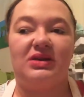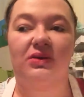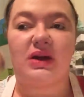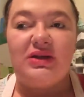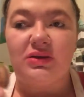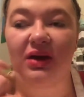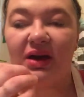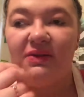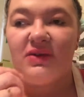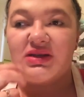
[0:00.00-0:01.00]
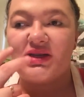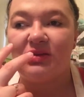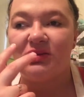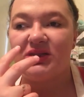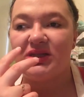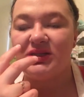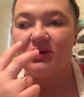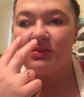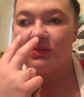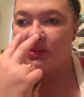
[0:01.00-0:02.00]
note, I do have
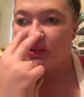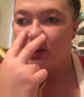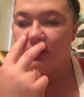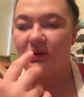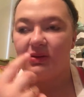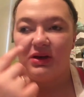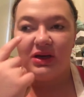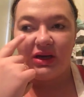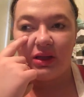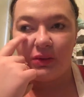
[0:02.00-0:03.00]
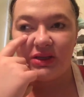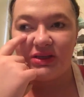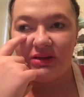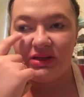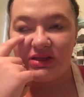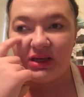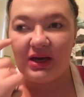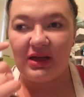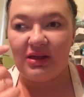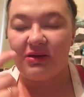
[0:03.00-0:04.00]
astigmatism, so it's worse in this
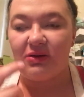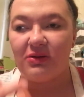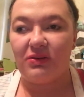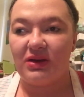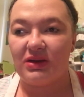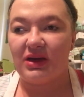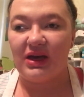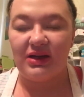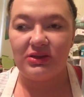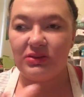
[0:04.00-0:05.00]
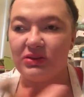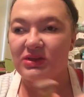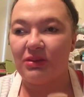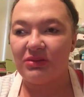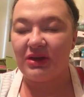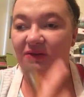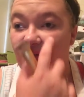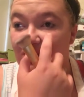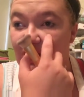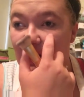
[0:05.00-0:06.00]
eye, so when I had to do something
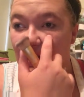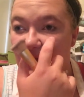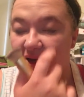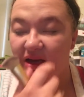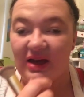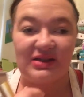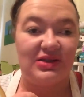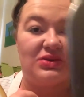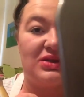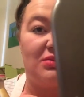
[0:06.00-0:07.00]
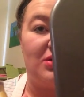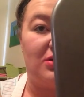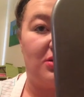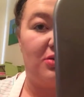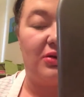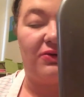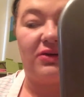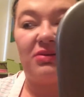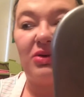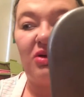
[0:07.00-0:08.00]
for this eye, I had to use the mirror, but for
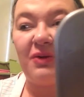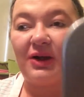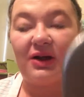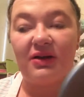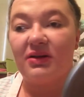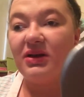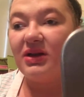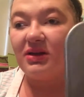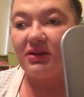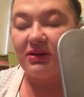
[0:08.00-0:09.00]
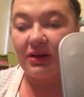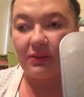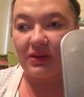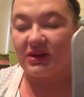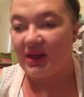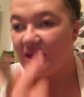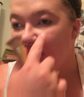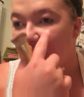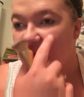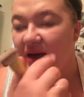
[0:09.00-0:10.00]
the most part, with this
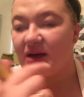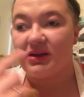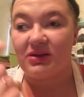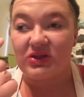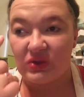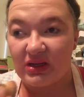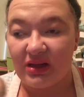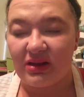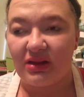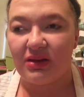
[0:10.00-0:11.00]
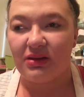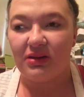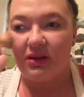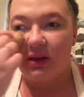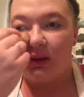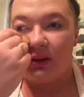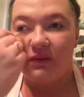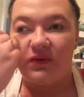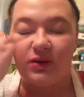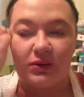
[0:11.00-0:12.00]
eye, I can do it in the
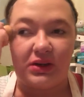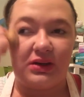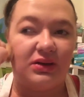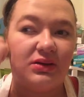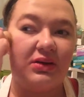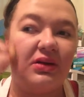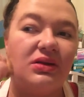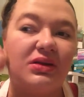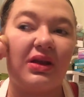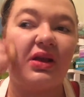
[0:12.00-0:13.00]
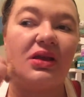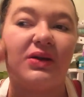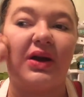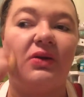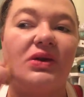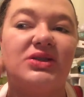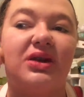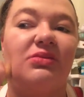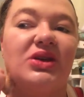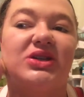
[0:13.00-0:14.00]
phone. So I always
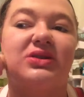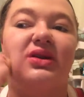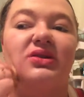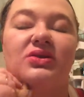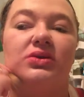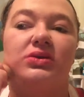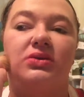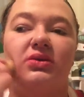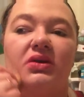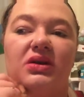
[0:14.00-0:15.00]
try to make sure I do